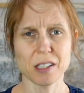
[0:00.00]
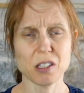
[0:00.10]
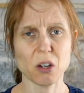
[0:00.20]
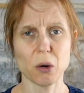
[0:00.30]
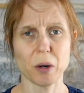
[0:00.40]

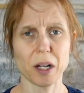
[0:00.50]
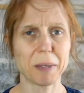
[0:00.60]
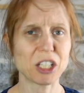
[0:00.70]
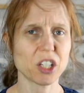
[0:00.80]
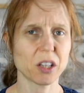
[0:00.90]
so I'll
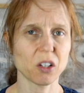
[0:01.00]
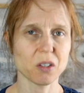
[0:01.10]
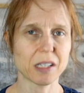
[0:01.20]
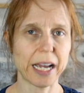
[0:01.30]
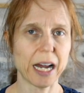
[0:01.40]
mention
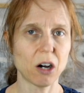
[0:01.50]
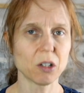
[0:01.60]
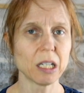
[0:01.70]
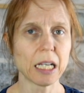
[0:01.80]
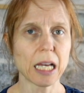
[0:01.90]
those now